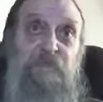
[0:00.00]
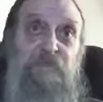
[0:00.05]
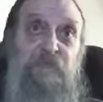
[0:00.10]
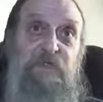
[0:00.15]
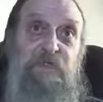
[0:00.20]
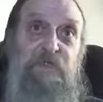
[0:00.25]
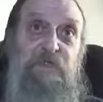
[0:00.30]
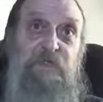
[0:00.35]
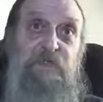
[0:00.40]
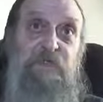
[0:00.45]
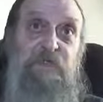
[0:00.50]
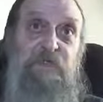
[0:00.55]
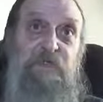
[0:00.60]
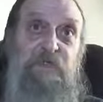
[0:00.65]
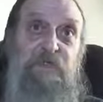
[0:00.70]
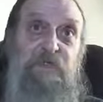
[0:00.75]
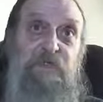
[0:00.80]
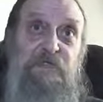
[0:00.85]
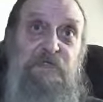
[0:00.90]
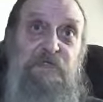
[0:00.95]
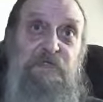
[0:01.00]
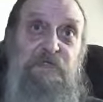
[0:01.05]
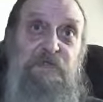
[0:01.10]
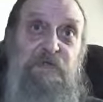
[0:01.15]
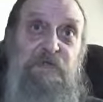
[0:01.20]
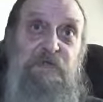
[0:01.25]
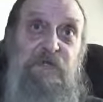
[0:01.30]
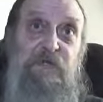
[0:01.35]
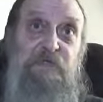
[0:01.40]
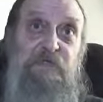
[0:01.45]
you know, then there's the
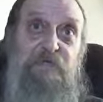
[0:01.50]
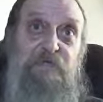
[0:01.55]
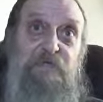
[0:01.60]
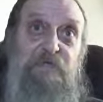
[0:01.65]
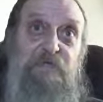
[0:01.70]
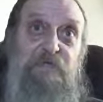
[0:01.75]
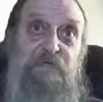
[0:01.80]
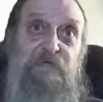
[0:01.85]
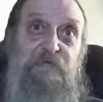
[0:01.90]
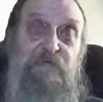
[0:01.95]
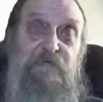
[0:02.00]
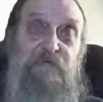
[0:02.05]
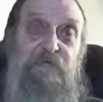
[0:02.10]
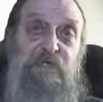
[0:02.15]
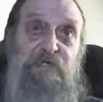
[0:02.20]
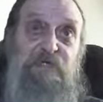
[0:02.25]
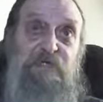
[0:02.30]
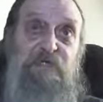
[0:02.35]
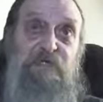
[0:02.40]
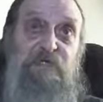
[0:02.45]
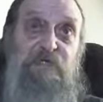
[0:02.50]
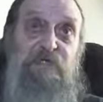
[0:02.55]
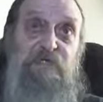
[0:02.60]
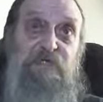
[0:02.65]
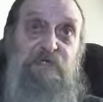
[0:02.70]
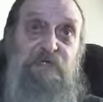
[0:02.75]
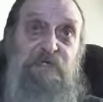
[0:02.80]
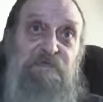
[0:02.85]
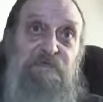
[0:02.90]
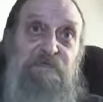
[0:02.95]
white throne judgment.
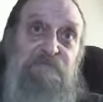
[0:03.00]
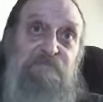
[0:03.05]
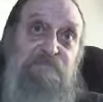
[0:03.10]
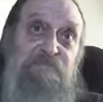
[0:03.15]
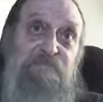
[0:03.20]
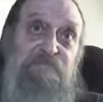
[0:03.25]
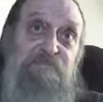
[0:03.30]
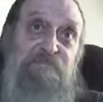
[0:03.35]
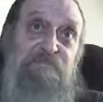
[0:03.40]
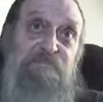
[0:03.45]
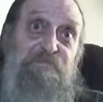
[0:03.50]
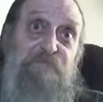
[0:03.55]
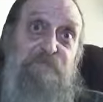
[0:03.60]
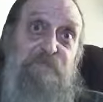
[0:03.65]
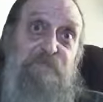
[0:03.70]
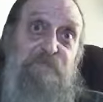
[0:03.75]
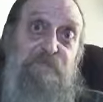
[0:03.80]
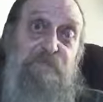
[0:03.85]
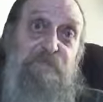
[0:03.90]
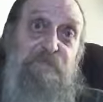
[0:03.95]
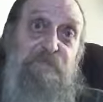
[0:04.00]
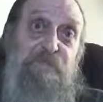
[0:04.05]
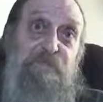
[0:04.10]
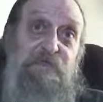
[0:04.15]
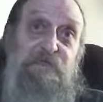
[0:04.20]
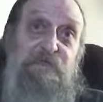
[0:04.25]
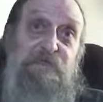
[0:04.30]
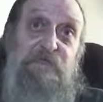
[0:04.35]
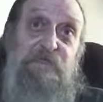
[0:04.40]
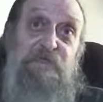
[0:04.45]
You know,
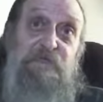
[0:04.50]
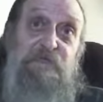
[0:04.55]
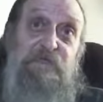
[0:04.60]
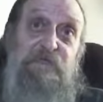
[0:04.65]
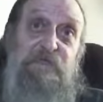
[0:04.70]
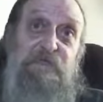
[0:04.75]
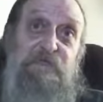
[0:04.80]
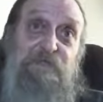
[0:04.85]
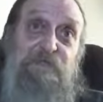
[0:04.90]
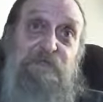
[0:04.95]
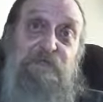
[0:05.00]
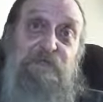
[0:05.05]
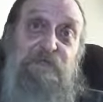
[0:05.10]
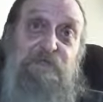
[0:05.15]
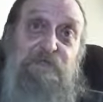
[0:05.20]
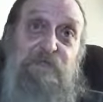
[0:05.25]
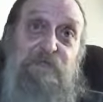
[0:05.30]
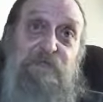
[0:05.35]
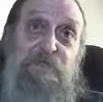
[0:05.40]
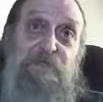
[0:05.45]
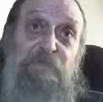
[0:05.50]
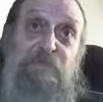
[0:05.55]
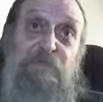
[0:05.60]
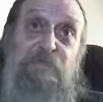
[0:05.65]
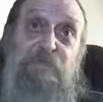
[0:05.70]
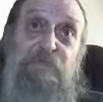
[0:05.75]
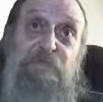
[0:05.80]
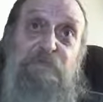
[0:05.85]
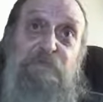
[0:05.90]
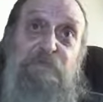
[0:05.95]
there's going to be some good people
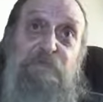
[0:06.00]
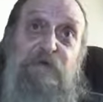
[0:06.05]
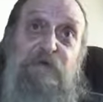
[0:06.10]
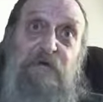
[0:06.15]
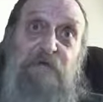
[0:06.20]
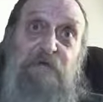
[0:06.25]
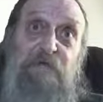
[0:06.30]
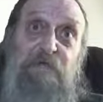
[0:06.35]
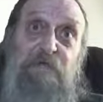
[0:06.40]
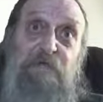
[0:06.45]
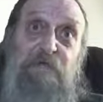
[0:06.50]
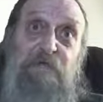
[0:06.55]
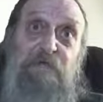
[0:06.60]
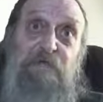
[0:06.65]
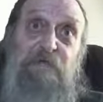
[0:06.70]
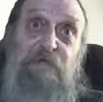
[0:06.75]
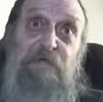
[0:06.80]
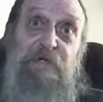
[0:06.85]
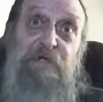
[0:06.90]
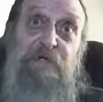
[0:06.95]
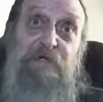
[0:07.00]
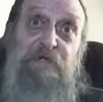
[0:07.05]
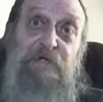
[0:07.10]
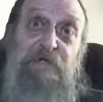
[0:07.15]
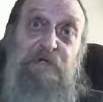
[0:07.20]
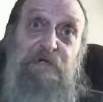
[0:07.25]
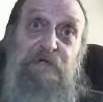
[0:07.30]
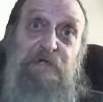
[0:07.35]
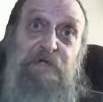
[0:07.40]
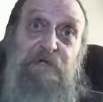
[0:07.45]
and some bad people there
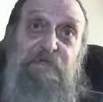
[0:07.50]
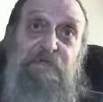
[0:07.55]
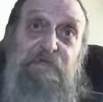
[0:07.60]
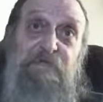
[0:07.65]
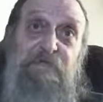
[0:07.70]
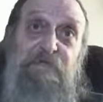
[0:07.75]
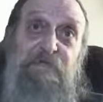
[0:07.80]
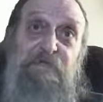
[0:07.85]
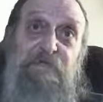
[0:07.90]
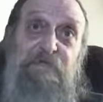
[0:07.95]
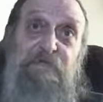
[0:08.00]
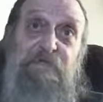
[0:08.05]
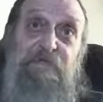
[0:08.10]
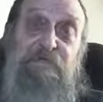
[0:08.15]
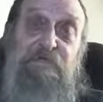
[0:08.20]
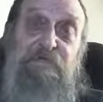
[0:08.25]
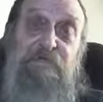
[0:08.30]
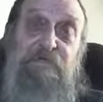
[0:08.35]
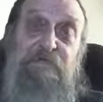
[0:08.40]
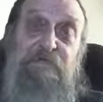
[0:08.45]
too. So,